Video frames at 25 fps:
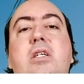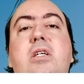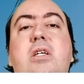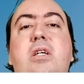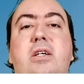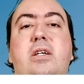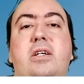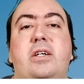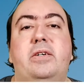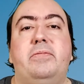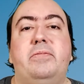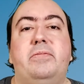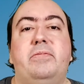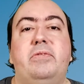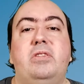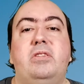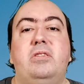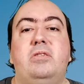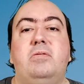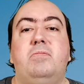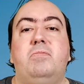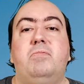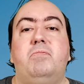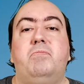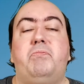Um,
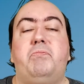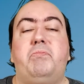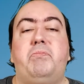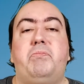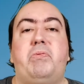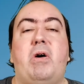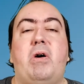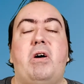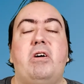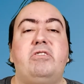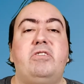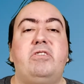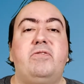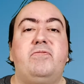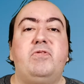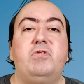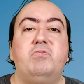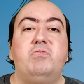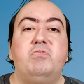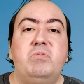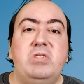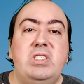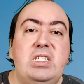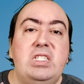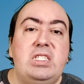Part of the
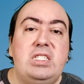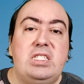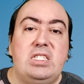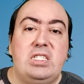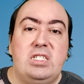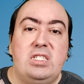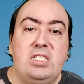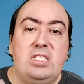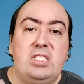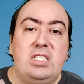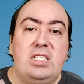reason